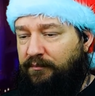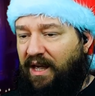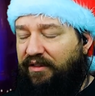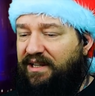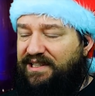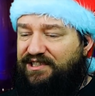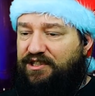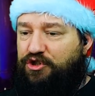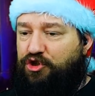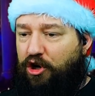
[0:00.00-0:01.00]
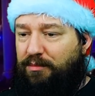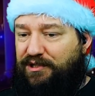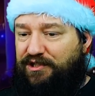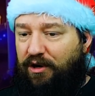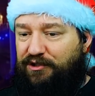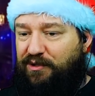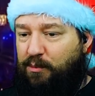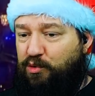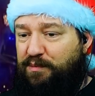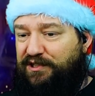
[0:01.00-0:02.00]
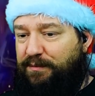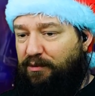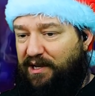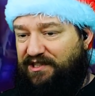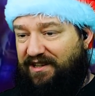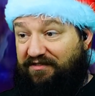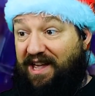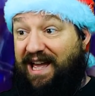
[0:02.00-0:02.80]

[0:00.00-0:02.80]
I think it's a German song, so I wouldn't be surprised if it